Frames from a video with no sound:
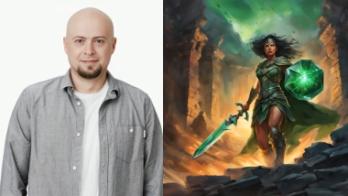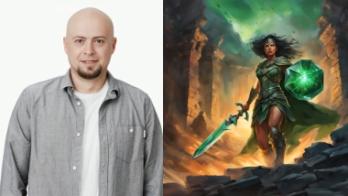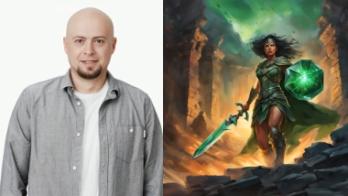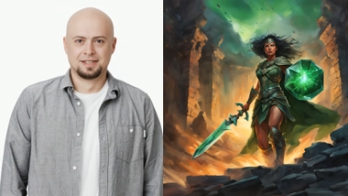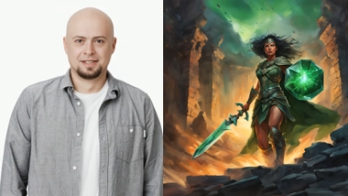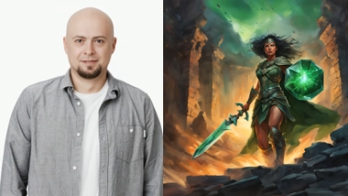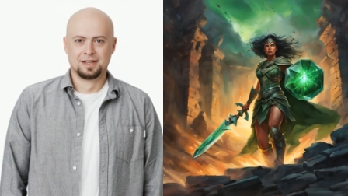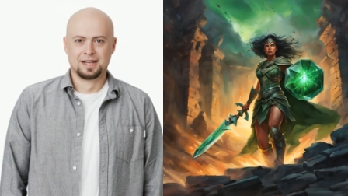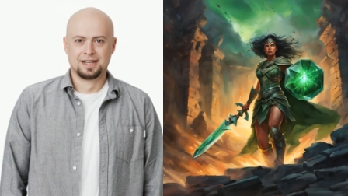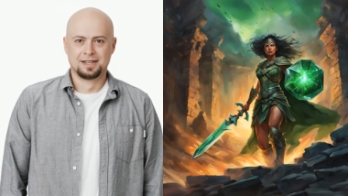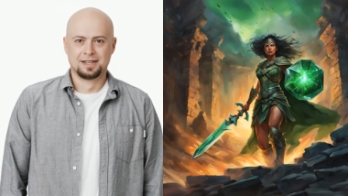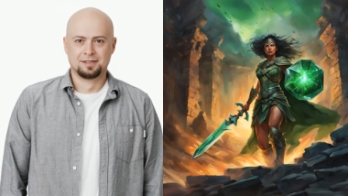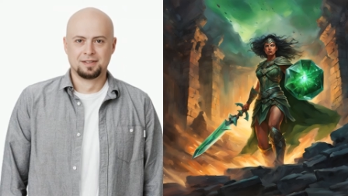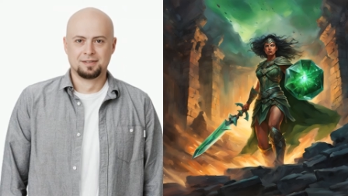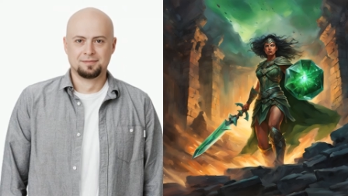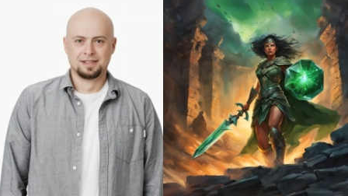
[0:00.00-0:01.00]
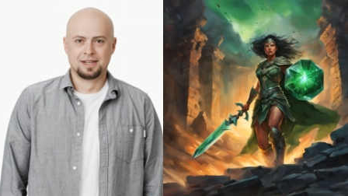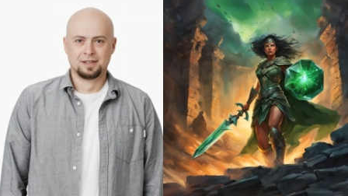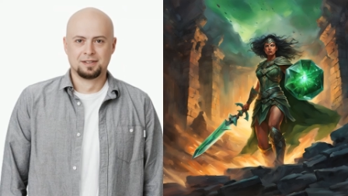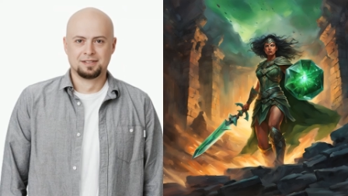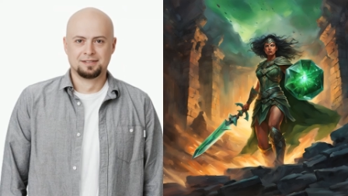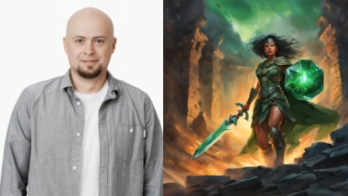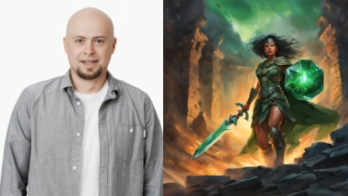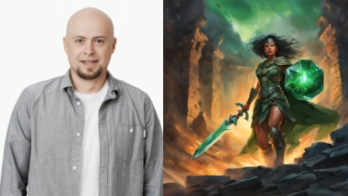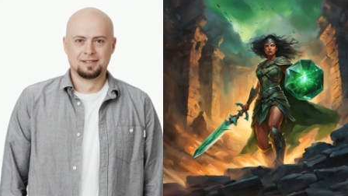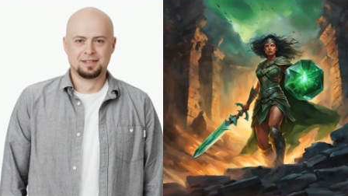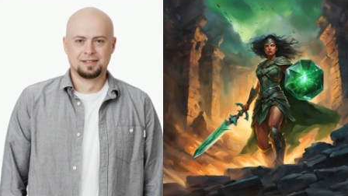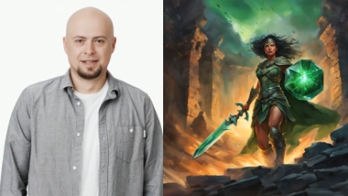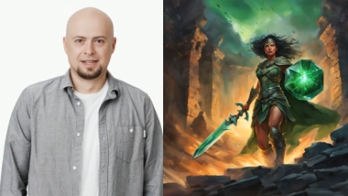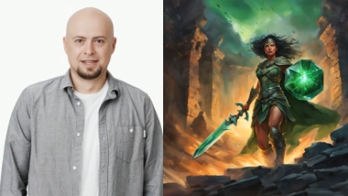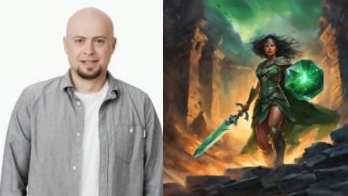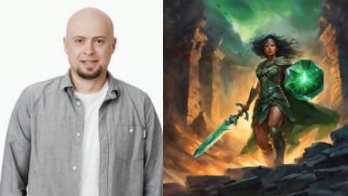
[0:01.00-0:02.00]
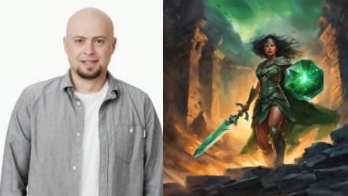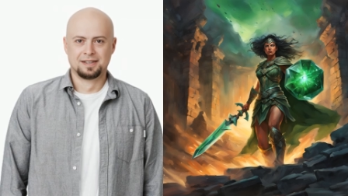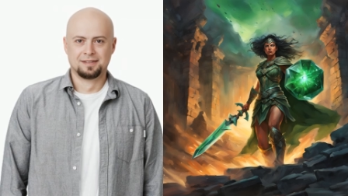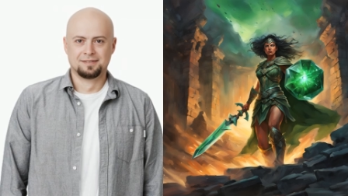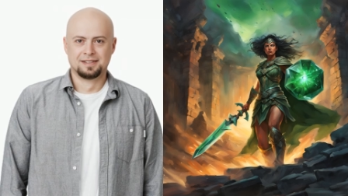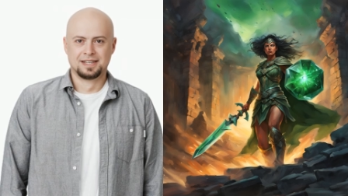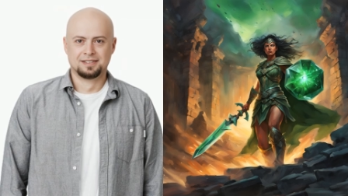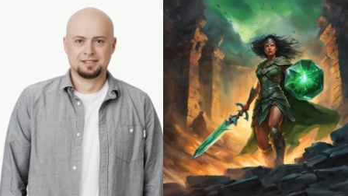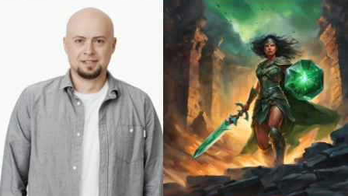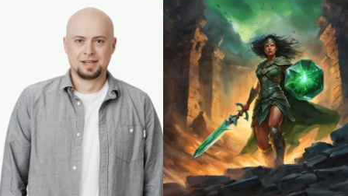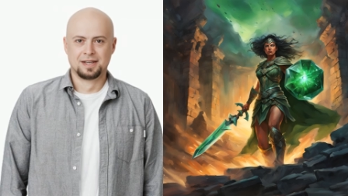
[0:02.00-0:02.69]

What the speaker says: Lyra held up the artifact, its